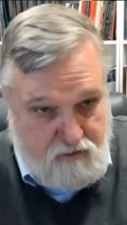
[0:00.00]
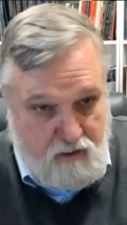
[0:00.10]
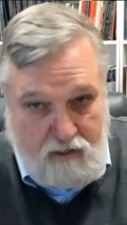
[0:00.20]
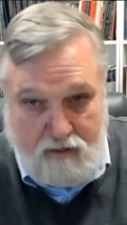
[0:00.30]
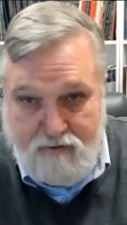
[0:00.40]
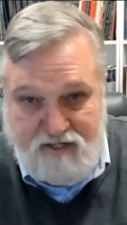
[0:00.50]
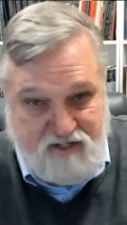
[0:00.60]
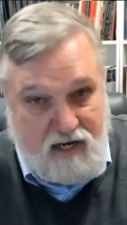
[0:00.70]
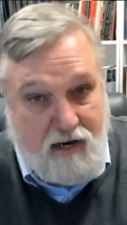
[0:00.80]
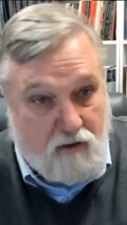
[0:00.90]
uh,
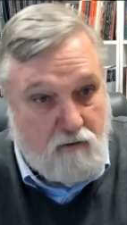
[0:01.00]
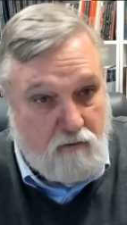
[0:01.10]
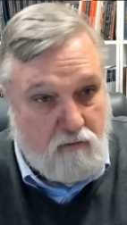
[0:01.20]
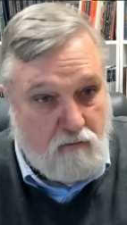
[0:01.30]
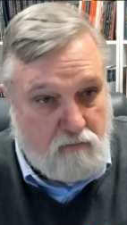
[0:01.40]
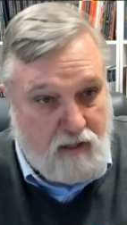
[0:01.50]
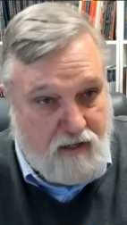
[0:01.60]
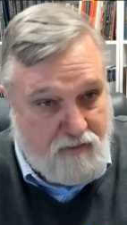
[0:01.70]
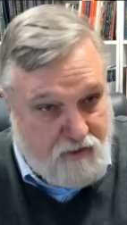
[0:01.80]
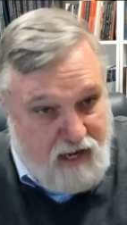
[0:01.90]
desire right
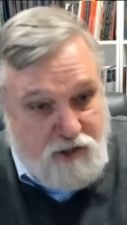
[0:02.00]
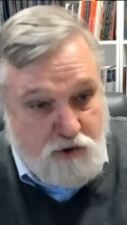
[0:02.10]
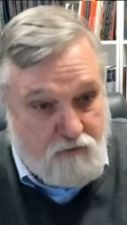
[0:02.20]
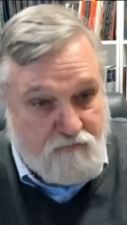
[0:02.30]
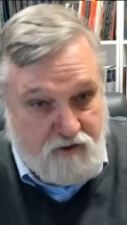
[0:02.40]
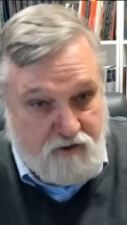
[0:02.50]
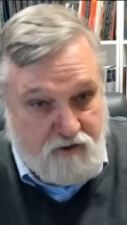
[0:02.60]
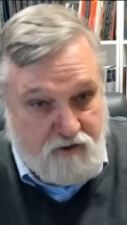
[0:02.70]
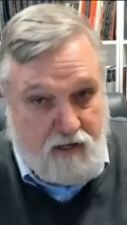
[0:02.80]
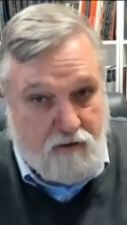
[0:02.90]
in the nature of the
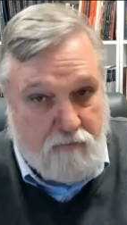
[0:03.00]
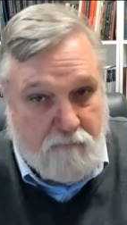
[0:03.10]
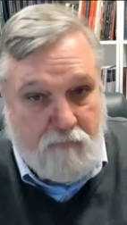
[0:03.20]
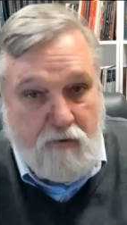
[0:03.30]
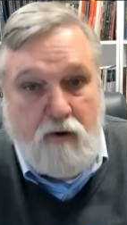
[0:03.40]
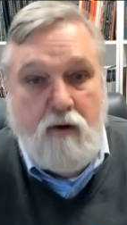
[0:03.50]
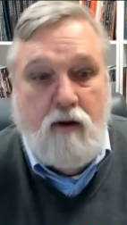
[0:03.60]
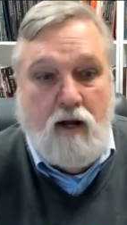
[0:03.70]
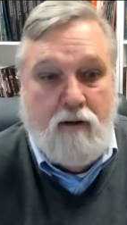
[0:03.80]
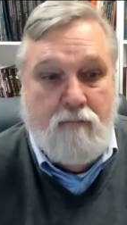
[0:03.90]
desire
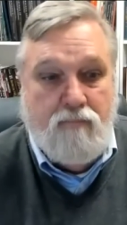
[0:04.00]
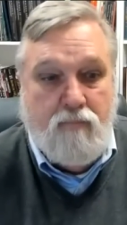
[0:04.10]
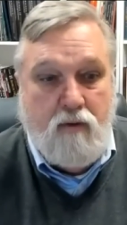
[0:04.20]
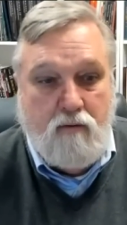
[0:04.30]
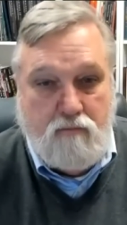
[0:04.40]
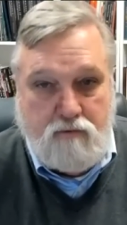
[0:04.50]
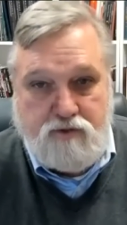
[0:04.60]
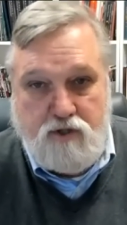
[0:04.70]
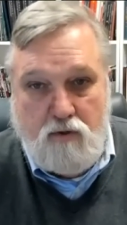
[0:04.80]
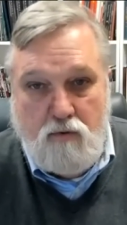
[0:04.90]
um,
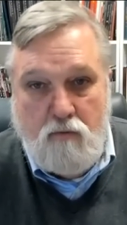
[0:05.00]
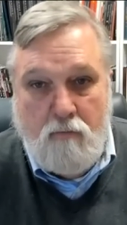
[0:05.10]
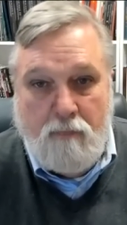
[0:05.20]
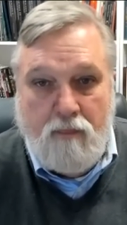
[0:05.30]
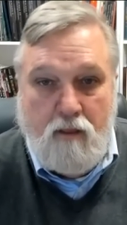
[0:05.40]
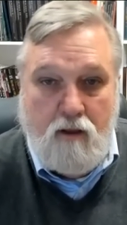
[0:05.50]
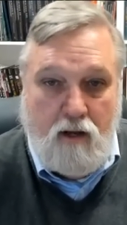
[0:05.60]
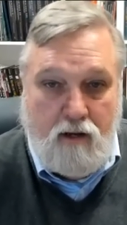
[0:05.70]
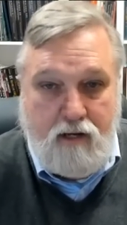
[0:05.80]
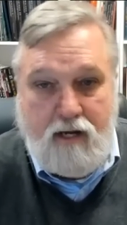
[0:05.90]
so
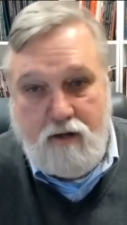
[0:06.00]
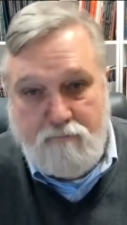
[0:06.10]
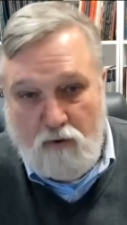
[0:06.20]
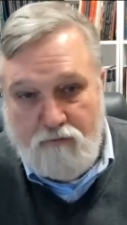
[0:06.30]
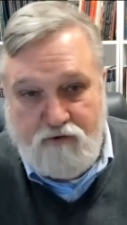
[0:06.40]
uh, eating a bowl of